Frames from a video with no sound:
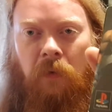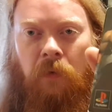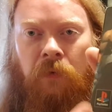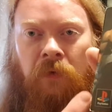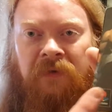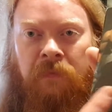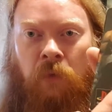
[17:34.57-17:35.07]

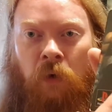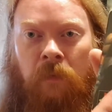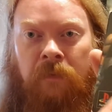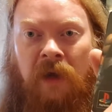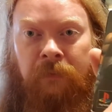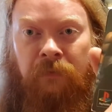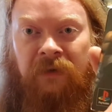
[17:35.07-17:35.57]
There's more
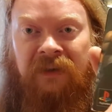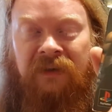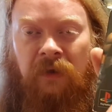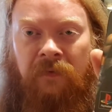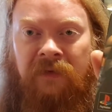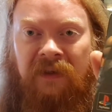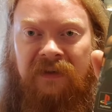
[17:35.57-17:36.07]
memories
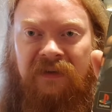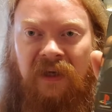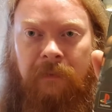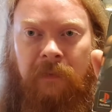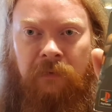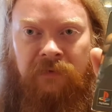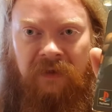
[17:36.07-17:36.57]
on this
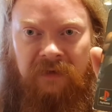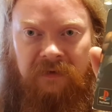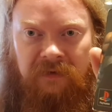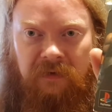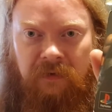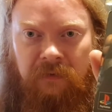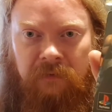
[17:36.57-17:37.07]
demo
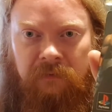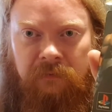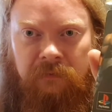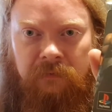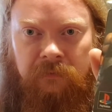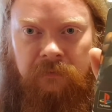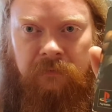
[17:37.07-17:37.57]
disc
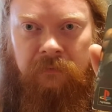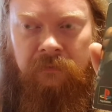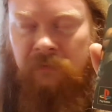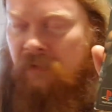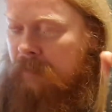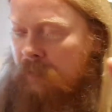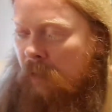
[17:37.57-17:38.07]

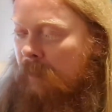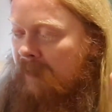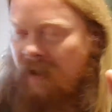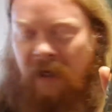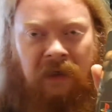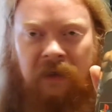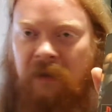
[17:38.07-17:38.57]
than
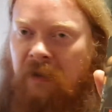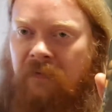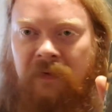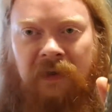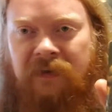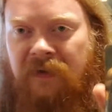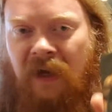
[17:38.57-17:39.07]
probably any of
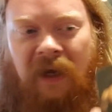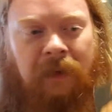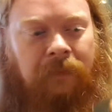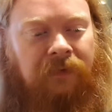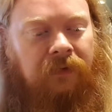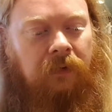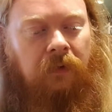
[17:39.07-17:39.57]
these
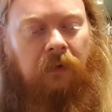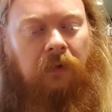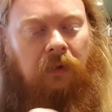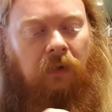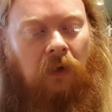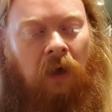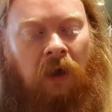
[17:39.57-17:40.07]
games.
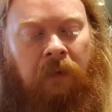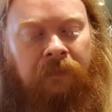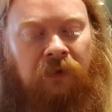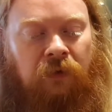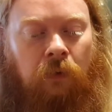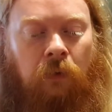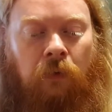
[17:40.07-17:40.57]
I'm
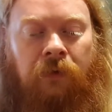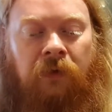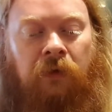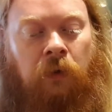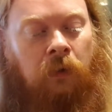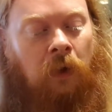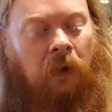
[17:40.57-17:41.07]
sure that
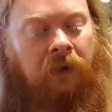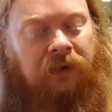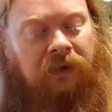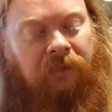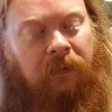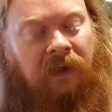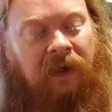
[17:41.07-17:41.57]
you guys
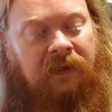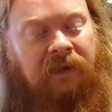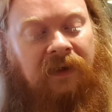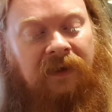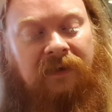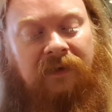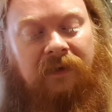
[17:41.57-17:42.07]
have played
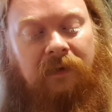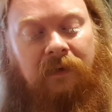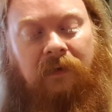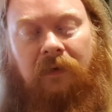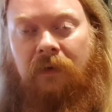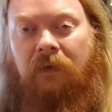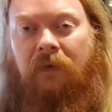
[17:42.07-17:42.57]
this
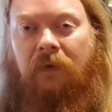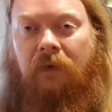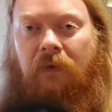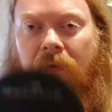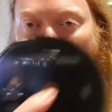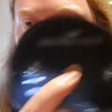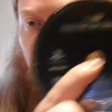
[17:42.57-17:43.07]

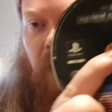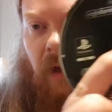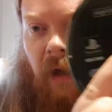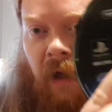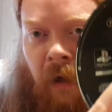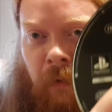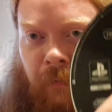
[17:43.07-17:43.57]

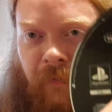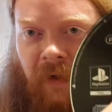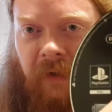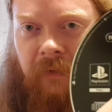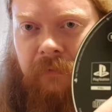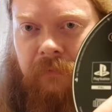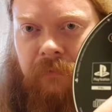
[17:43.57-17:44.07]

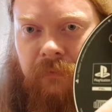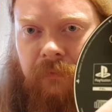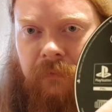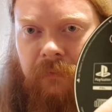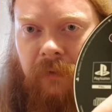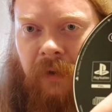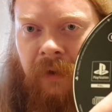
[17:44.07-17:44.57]
over
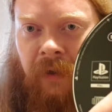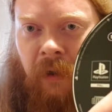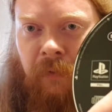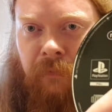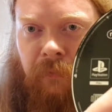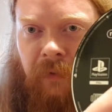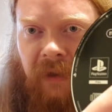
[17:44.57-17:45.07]
and
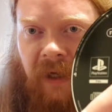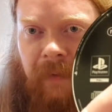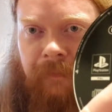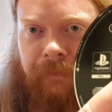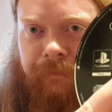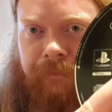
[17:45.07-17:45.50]
over again.